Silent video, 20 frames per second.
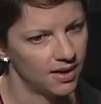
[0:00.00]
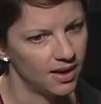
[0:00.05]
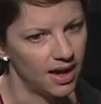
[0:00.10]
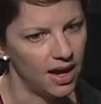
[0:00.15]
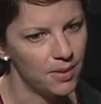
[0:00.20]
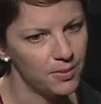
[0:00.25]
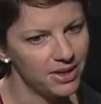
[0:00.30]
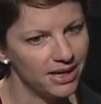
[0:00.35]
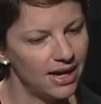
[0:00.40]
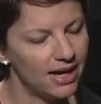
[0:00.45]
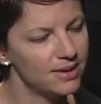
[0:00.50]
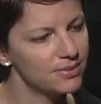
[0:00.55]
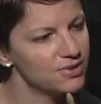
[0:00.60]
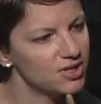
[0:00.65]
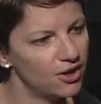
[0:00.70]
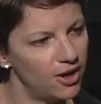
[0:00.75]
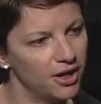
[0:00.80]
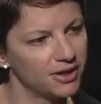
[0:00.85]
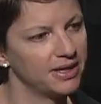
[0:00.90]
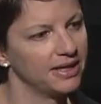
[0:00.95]
I mean, I am
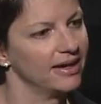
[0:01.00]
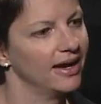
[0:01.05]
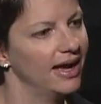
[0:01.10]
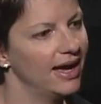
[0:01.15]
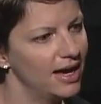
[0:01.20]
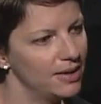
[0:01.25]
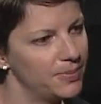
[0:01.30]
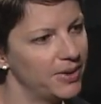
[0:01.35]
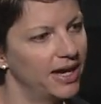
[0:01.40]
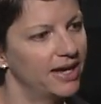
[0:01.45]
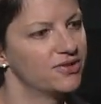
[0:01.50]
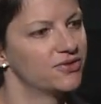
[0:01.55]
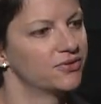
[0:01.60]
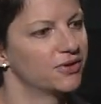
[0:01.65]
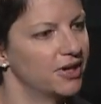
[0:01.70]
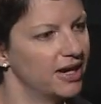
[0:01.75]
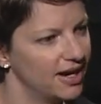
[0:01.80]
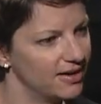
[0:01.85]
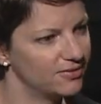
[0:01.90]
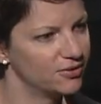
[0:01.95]
talking iPads
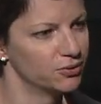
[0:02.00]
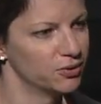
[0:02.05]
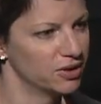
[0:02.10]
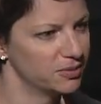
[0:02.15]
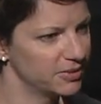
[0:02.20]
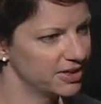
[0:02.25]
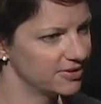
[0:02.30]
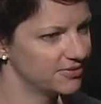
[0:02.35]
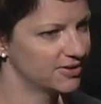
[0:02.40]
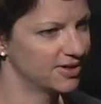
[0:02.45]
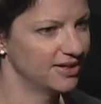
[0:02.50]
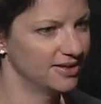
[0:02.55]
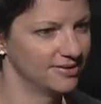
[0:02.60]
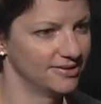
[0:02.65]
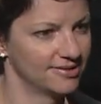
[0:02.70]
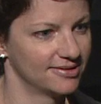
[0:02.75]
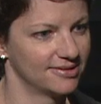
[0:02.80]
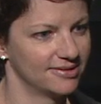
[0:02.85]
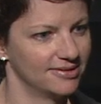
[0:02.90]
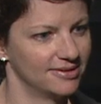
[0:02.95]
for everyone, my
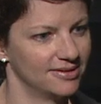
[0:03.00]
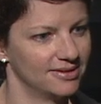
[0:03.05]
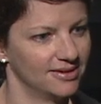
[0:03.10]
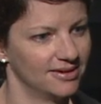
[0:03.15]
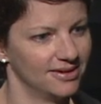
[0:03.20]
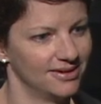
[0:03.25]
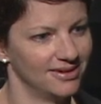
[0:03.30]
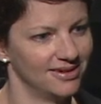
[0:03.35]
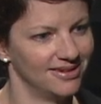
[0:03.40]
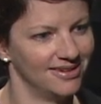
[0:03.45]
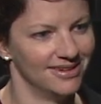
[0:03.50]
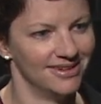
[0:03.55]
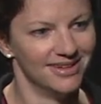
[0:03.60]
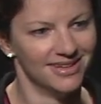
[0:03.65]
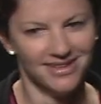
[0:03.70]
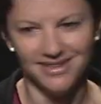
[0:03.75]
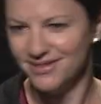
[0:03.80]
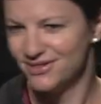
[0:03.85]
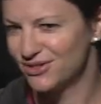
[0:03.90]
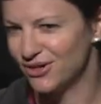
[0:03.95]
friends,
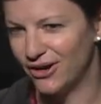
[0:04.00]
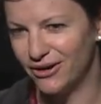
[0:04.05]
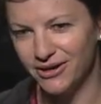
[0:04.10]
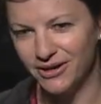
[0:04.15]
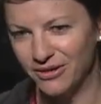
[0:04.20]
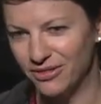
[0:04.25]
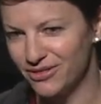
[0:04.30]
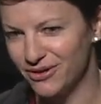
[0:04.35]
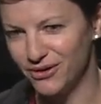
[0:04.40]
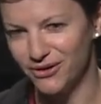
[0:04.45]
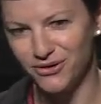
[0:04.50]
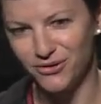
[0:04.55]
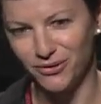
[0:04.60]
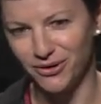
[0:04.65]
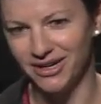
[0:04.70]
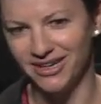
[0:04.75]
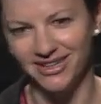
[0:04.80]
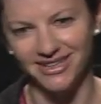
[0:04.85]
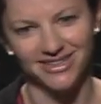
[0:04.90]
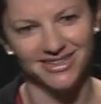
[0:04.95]
starting in third
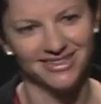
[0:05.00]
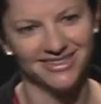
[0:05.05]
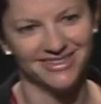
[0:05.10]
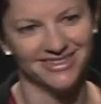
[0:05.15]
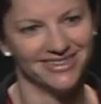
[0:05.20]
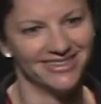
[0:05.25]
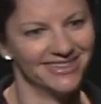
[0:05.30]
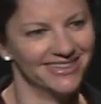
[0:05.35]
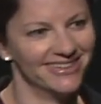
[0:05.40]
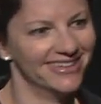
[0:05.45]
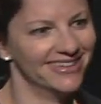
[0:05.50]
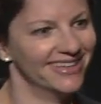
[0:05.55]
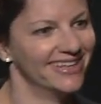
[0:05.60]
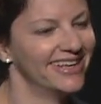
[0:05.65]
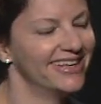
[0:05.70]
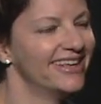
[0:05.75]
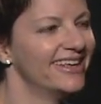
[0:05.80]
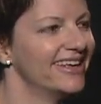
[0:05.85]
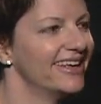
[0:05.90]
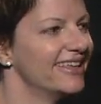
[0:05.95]
grade.
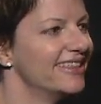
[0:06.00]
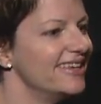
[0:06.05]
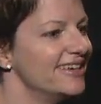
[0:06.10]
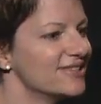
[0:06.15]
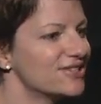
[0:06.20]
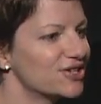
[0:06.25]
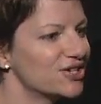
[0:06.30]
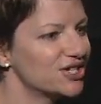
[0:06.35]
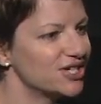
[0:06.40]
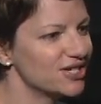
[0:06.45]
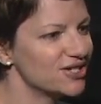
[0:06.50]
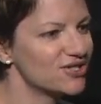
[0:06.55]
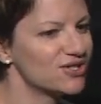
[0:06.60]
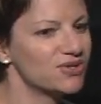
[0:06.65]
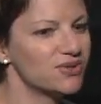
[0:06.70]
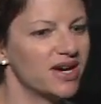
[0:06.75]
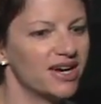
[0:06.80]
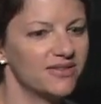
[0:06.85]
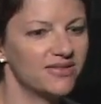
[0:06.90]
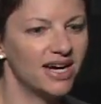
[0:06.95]
These are kids
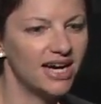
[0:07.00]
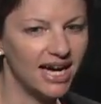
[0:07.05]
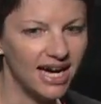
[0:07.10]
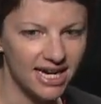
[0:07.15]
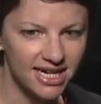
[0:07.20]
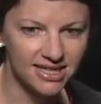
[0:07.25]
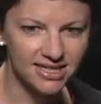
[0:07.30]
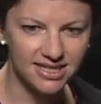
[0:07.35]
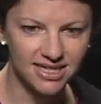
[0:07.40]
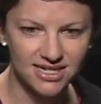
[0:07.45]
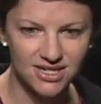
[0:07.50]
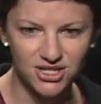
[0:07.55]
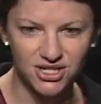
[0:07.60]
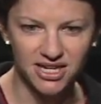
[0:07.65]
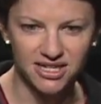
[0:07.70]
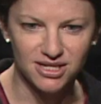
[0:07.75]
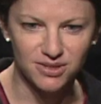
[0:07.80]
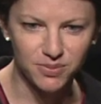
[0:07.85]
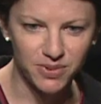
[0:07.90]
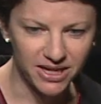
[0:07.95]
who have highly
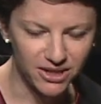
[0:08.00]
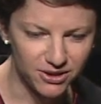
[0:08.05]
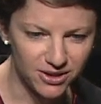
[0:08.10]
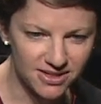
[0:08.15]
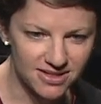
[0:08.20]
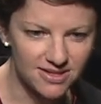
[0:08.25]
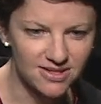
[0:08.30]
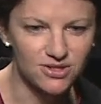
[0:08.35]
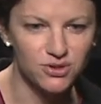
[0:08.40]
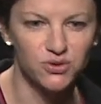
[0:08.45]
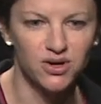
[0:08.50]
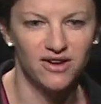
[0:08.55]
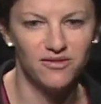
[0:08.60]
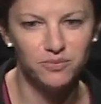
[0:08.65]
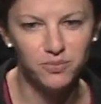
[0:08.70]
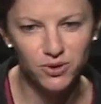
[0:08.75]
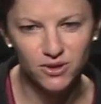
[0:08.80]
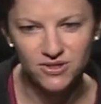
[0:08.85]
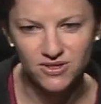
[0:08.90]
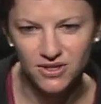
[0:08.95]
educated parents, who
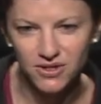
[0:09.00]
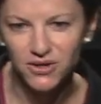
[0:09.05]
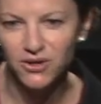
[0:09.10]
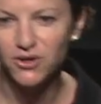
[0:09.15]
have books at